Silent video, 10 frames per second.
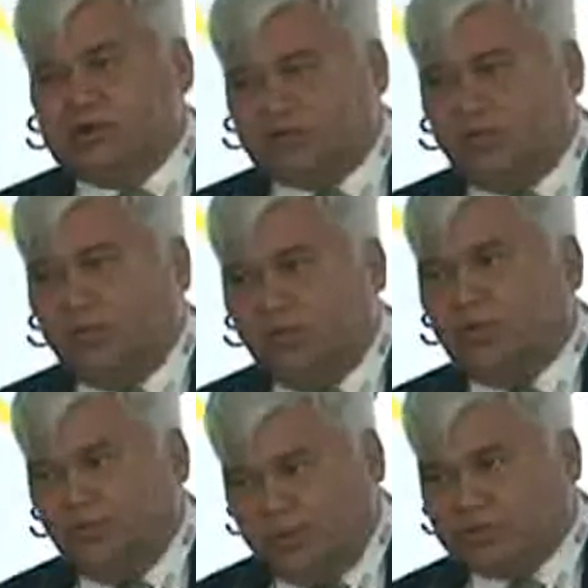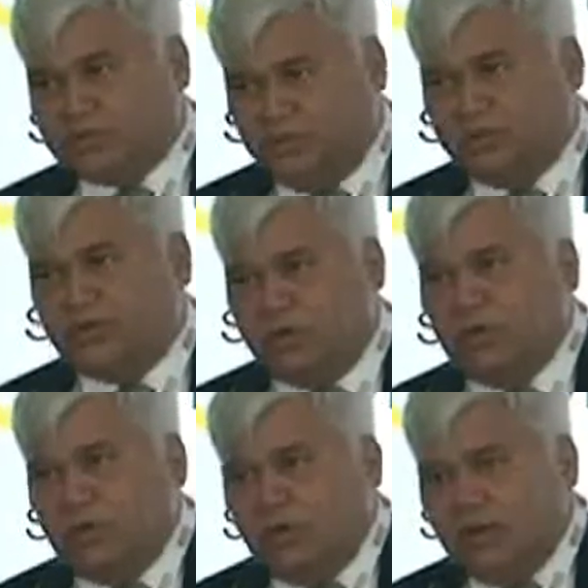also, which should
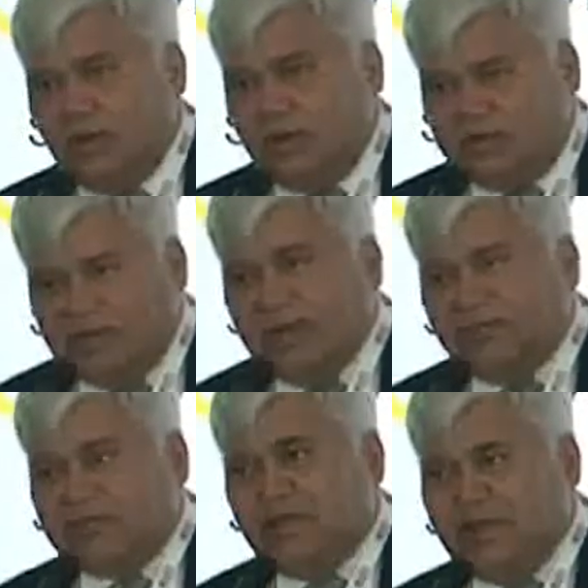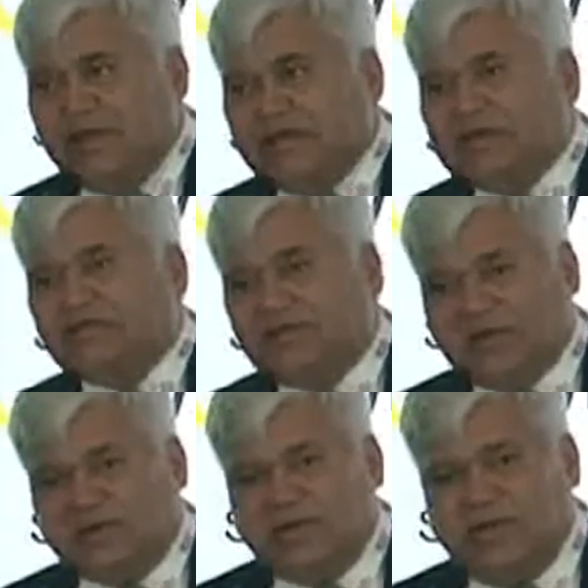deal with the latest
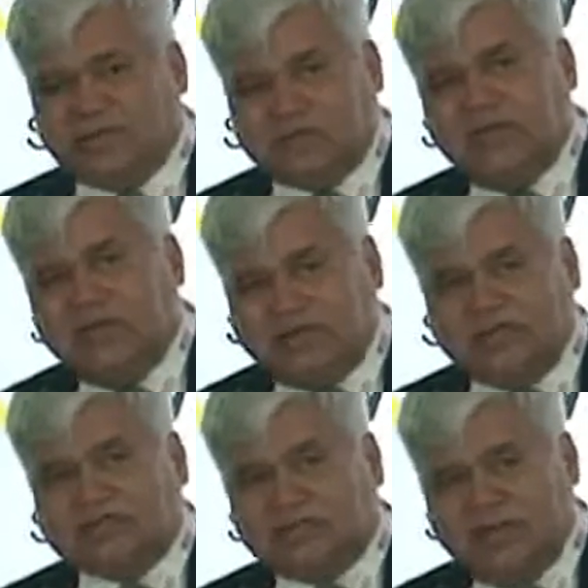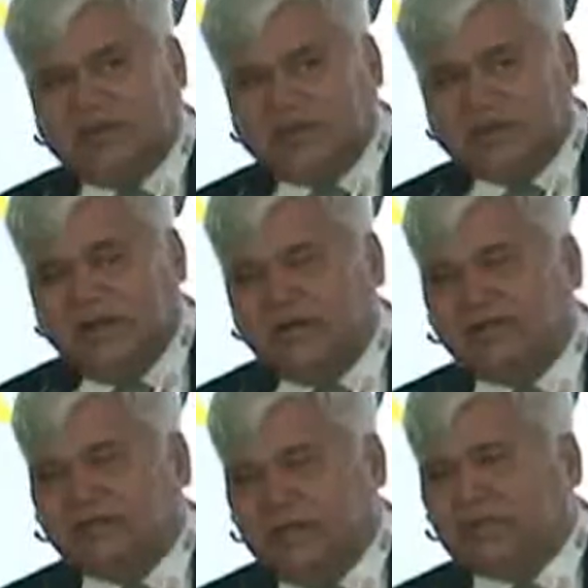techniques, latest threat kind
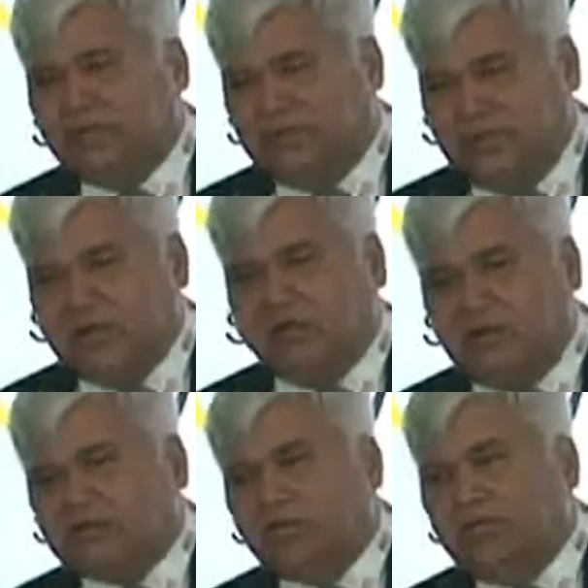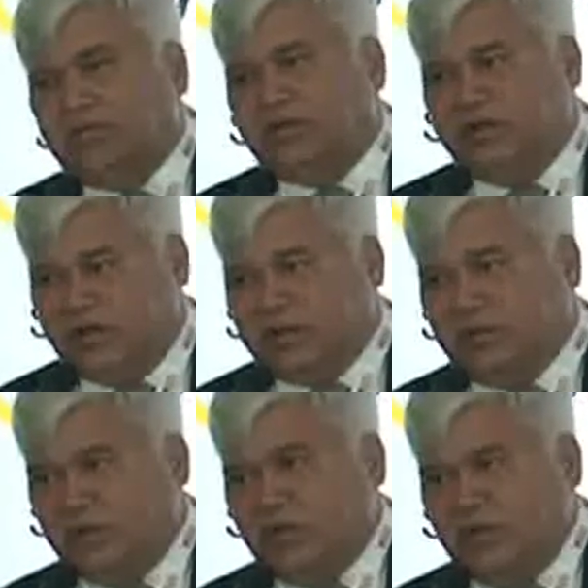of things. So there also there's a
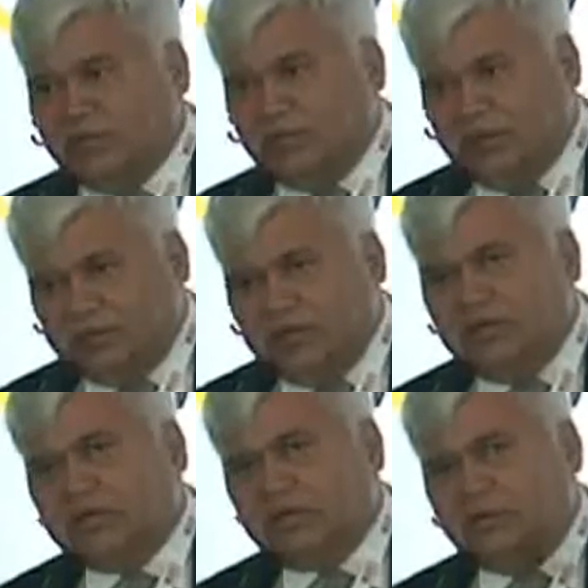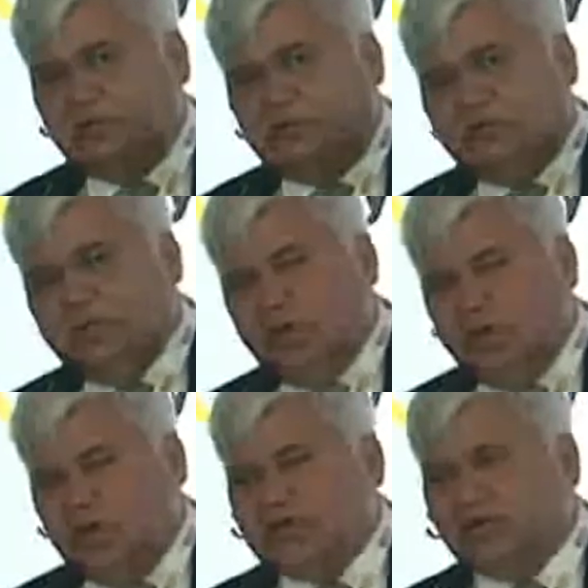need. So there's a need to
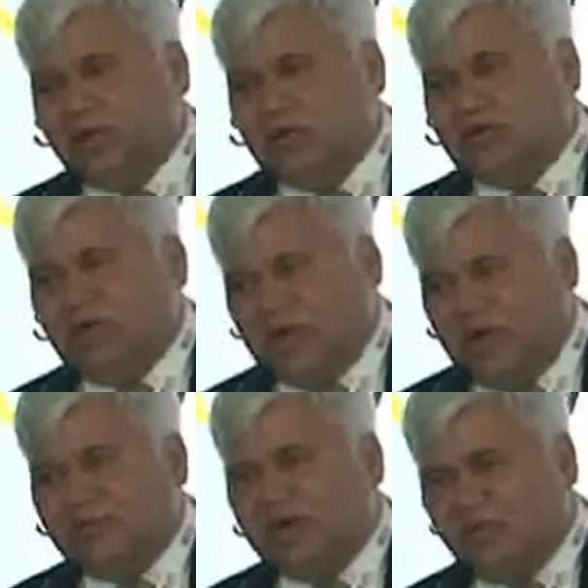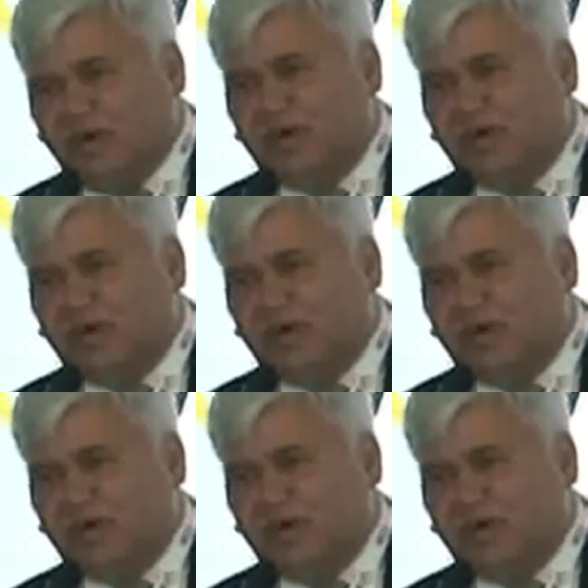educate the academic